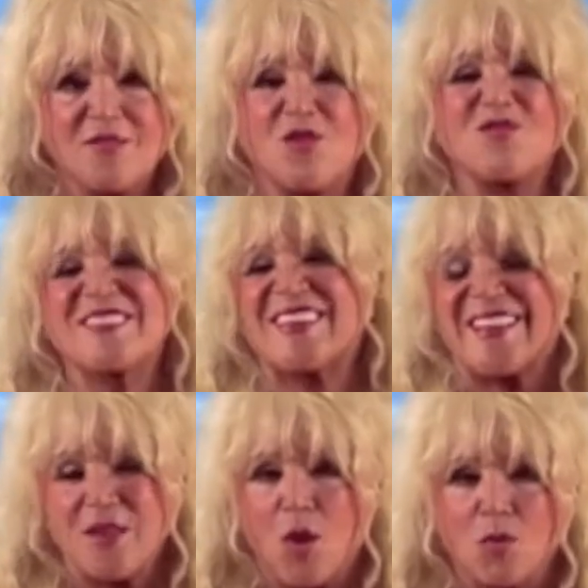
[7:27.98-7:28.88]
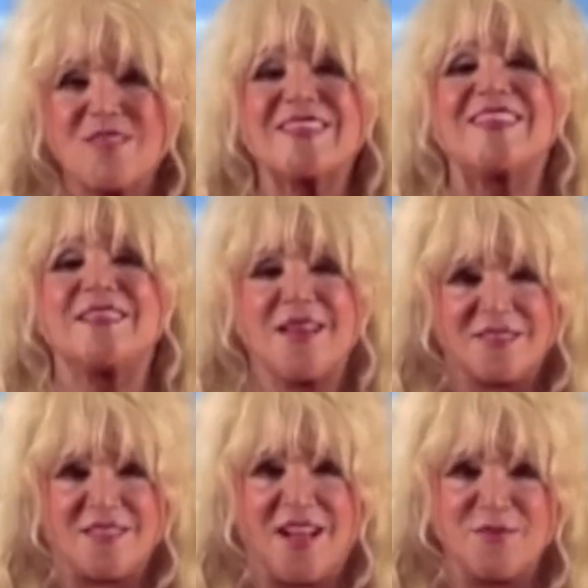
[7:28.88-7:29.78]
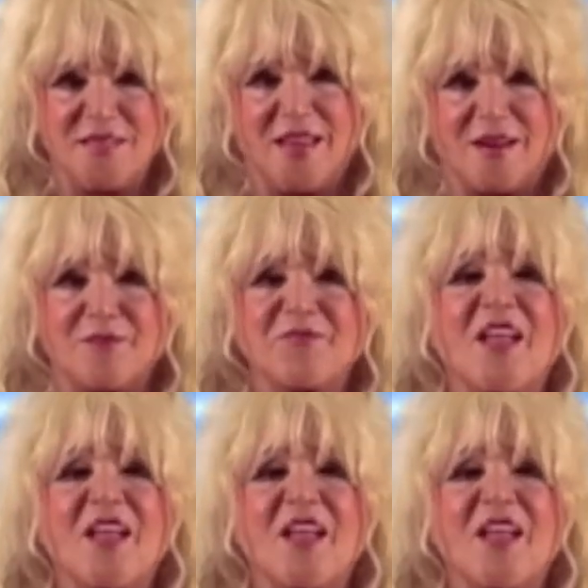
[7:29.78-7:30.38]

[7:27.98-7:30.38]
Don't say no, say yes, I'll be there.